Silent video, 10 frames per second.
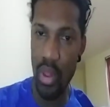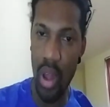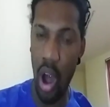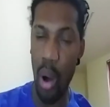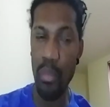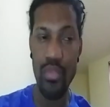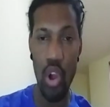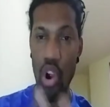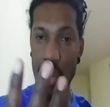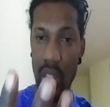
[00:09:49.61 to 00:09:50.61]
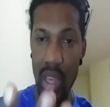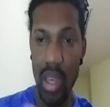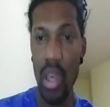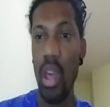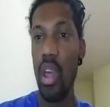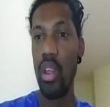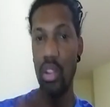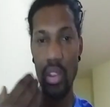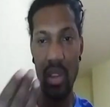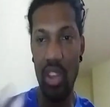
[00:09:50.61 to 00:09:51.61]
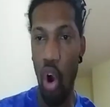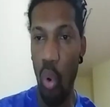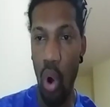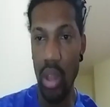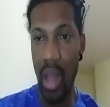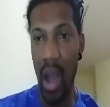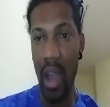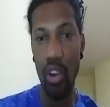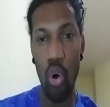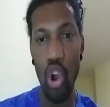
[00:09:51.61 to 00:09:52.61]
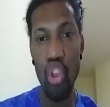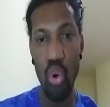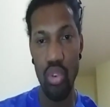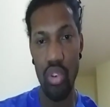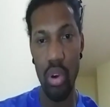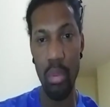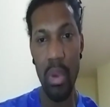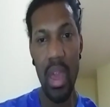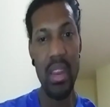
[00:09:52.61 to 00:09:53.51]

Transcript: Thirdly, go online, go on YouTube.